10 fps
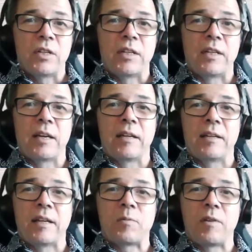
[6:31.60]
Yeah, and
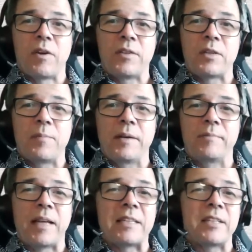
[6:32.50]
that's why I've got this up here,
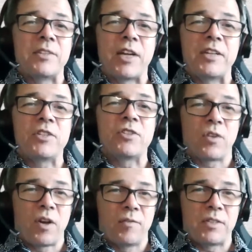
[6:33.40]
lasting changes through
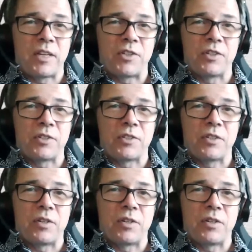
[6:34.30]
conversations.